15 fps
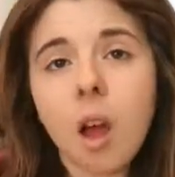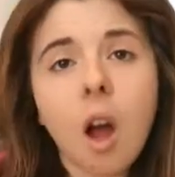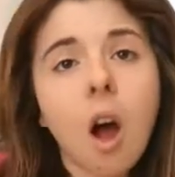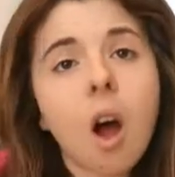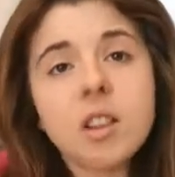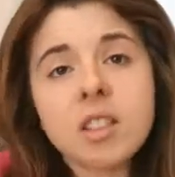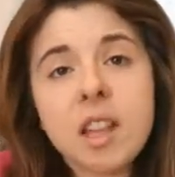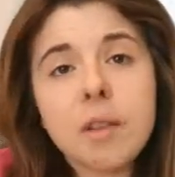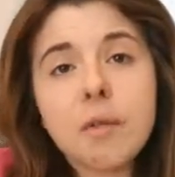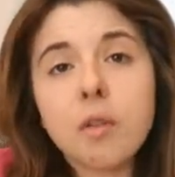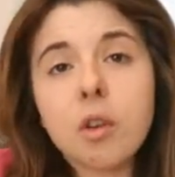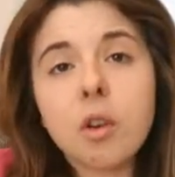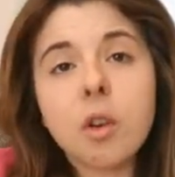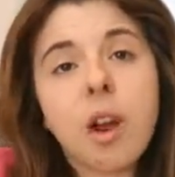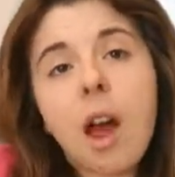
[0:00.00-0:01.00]
asking
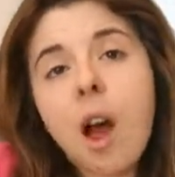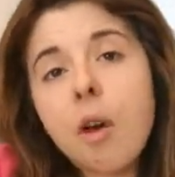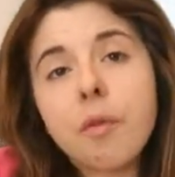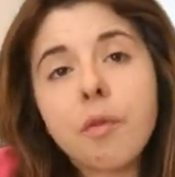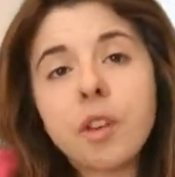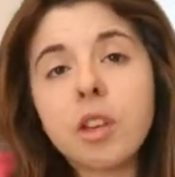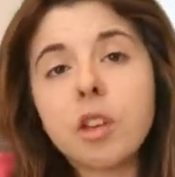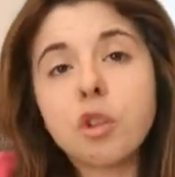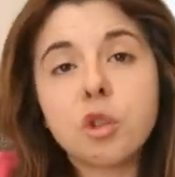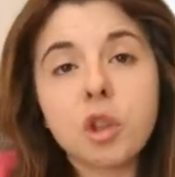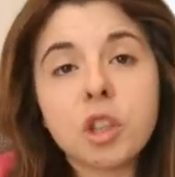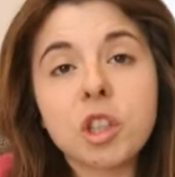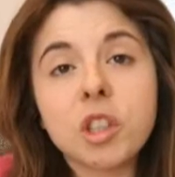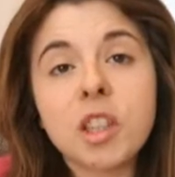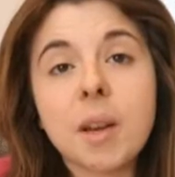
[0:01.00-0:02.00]
for healthy
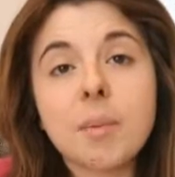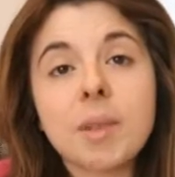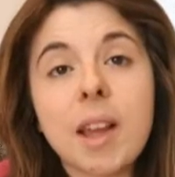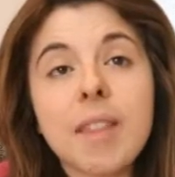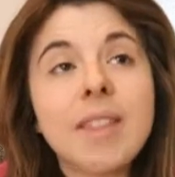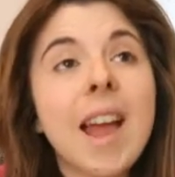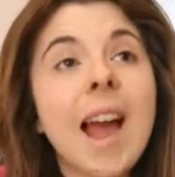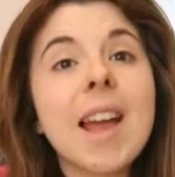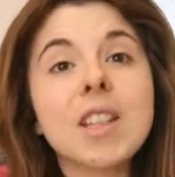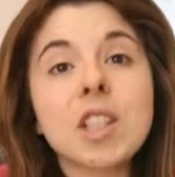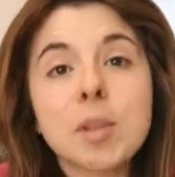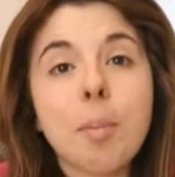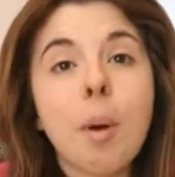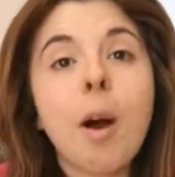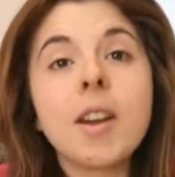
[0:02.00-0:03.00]
nutrition tips, and that
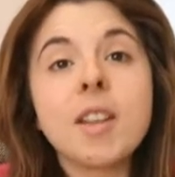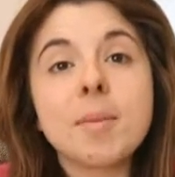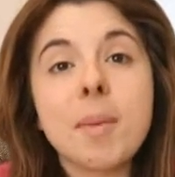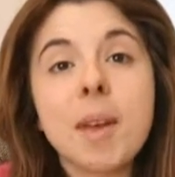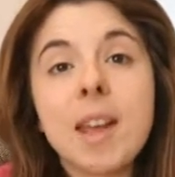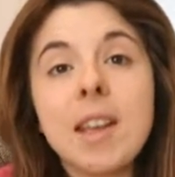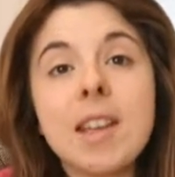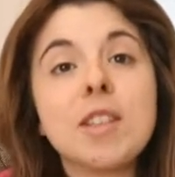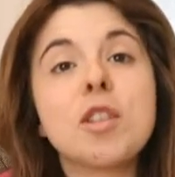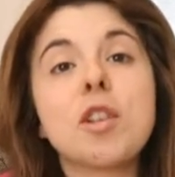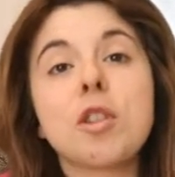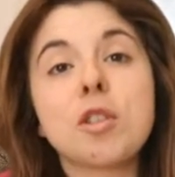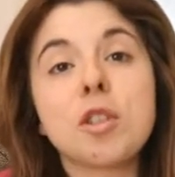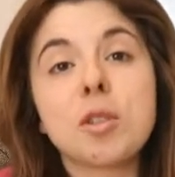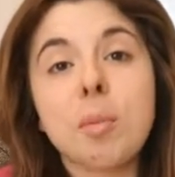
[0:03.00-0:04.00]
inspires me
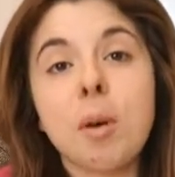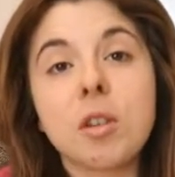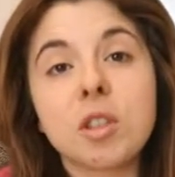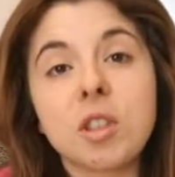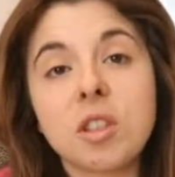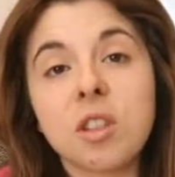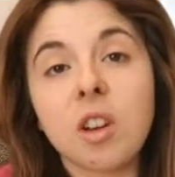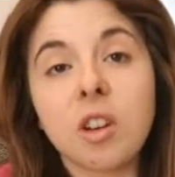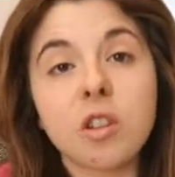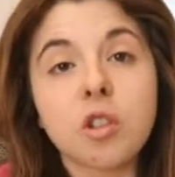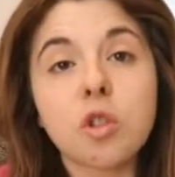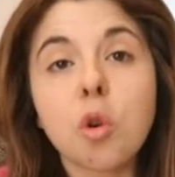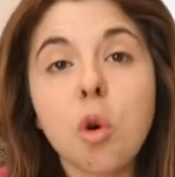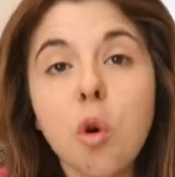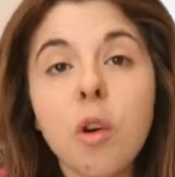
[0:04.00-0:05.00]
just as much as like the
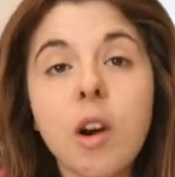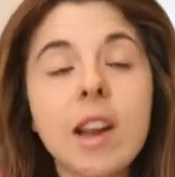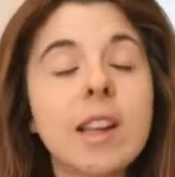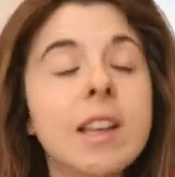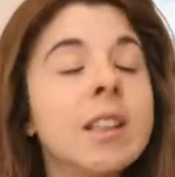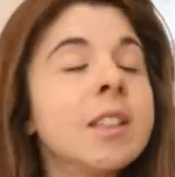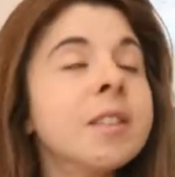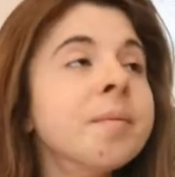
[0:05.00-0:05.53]
story.